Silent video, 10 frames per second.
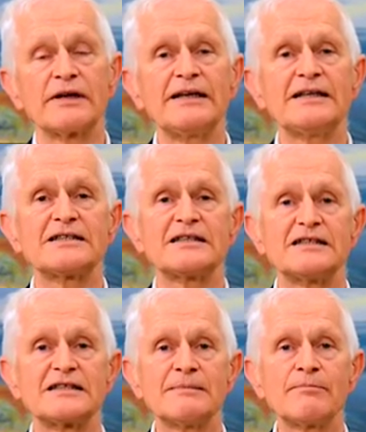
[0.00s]
It is
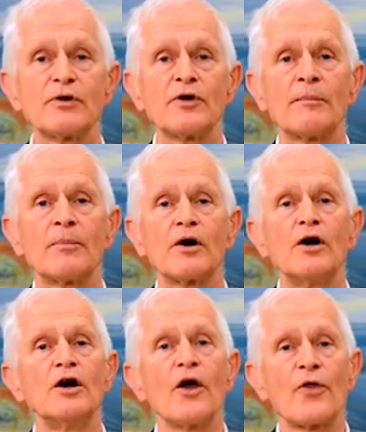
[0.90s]
his symbol number
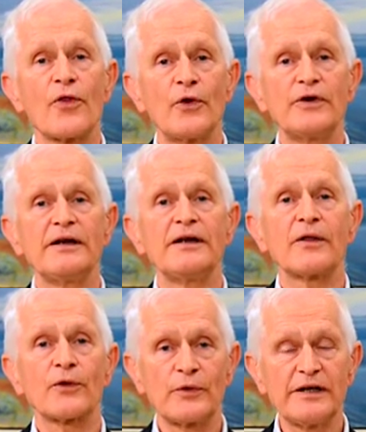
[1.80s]

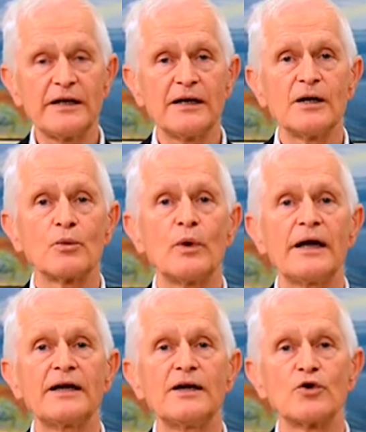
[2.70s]
33,
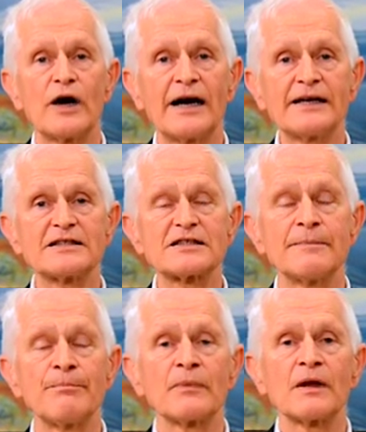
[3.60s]
where he writes
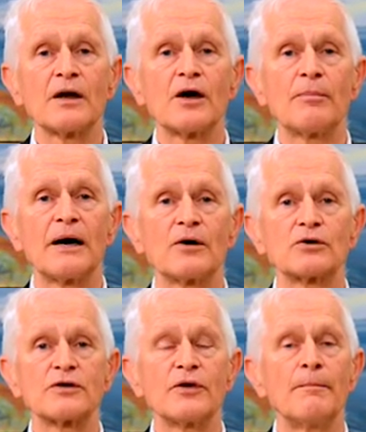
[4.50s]

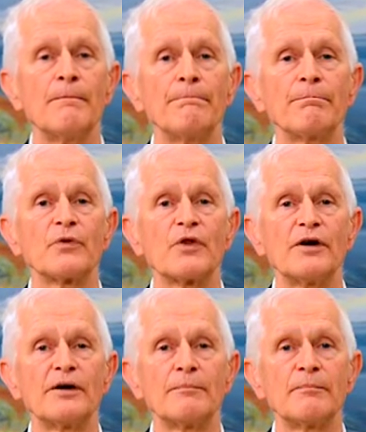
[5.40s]
about the